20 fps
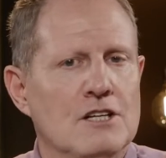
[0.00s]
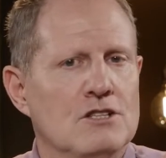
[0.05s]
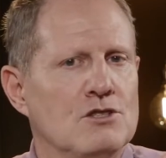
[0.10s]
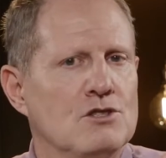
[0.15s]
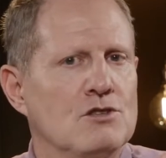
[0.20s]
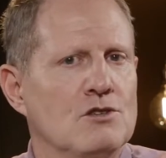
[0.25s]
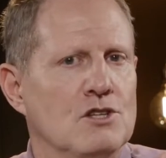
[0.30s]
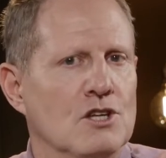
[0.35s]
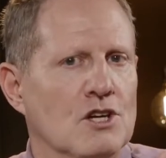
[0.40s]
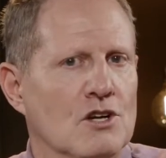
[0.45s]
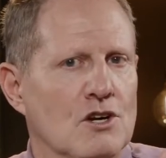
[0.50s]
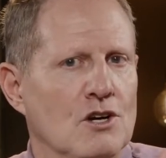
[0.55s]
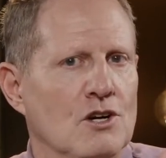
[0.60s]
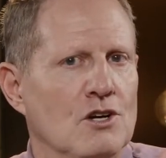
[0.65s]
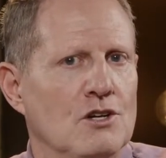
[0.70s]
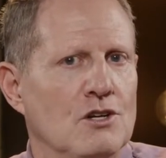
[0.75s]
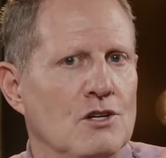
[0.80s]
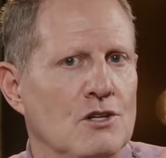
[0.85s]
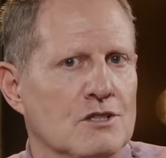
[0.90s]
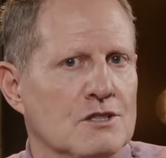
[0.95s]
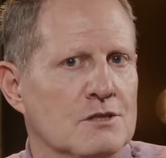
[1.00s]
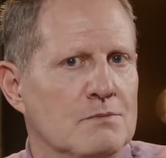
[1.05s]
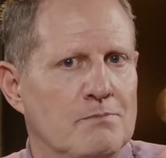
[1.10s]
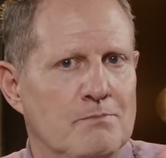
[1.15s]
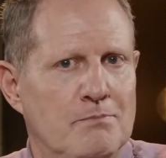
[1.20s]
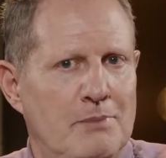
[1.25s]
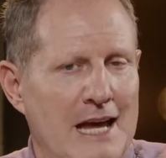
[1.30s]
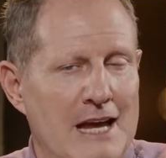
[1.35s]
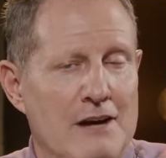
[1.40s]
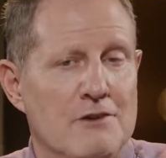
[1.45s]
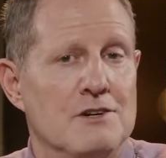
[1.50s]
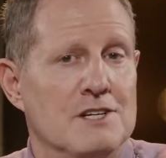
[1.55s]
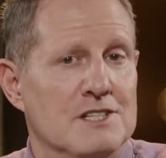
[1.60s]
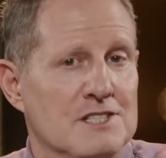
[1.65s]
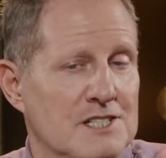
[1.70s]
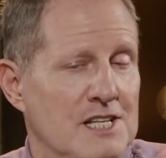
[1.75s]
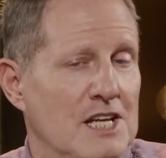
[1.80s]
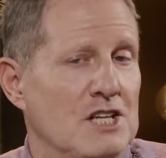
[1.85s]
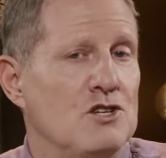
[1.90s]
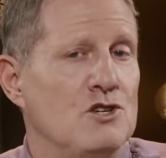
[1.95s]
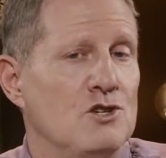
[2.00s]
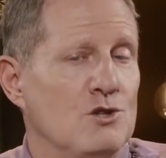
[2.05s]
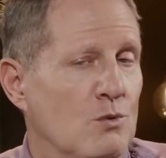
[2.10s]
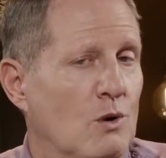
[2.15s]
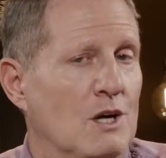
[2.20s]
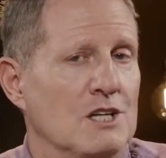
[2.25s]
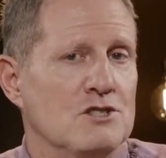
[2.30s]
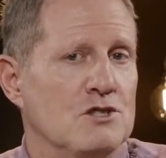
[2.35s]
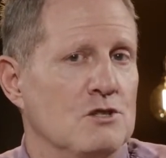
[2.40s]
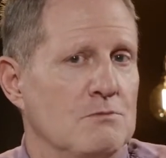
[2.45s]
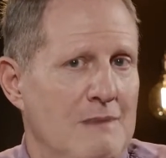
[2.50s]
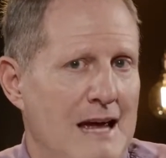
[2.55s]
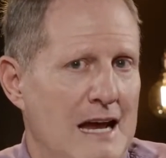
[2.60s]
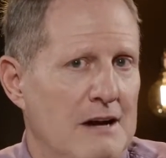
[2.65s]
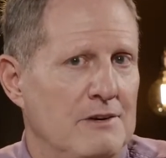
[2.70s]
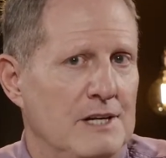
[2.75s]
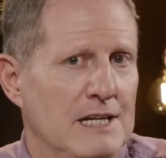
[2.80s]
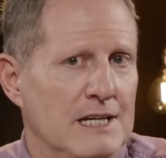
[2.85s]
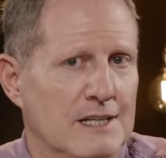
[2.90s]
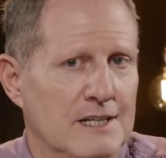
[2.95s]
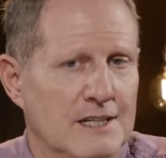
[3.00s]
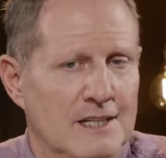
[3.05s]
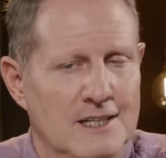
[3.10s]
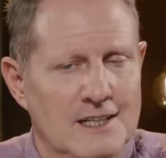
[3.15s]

to the girl's parents that you want to marry.